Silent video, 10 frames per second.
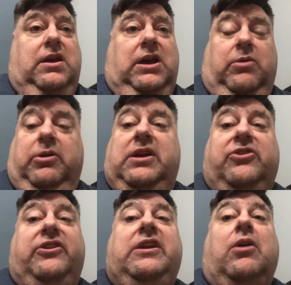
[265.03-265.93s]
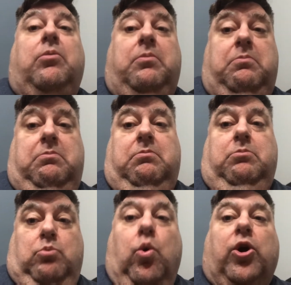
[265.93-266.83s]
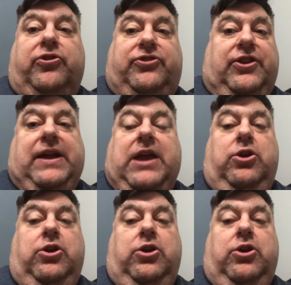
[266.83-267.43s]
It really doesn't get worse than that.